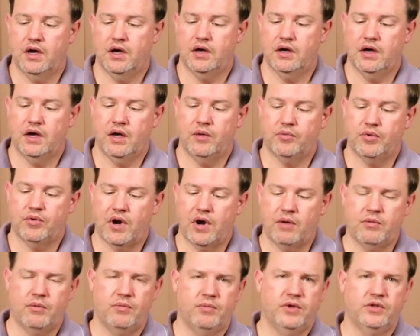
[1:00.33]
I'll
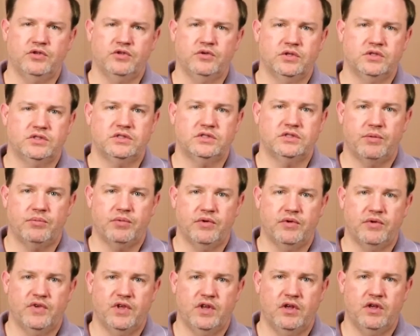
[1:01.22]
probably do a
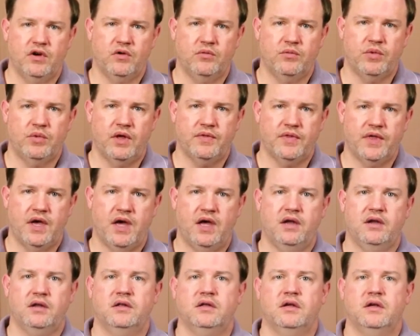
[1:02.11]
separate video about that,